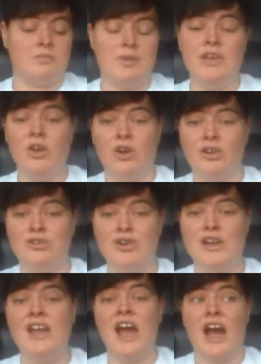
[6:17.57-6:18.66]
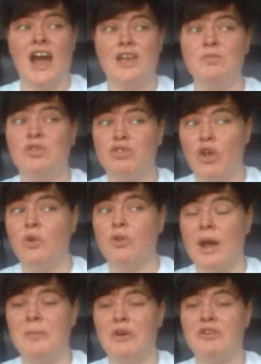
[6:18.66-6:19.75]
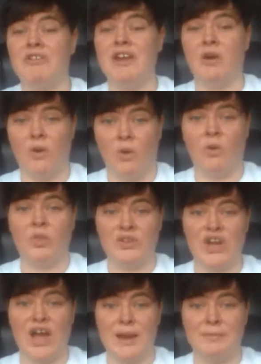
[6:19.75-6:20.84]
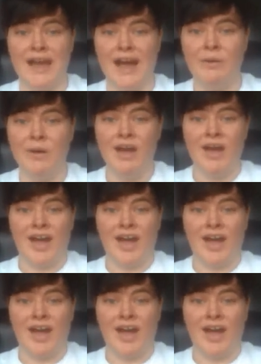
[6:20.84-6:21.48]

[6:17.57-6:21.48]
Being hungry, I'm so damn hungry all the time now.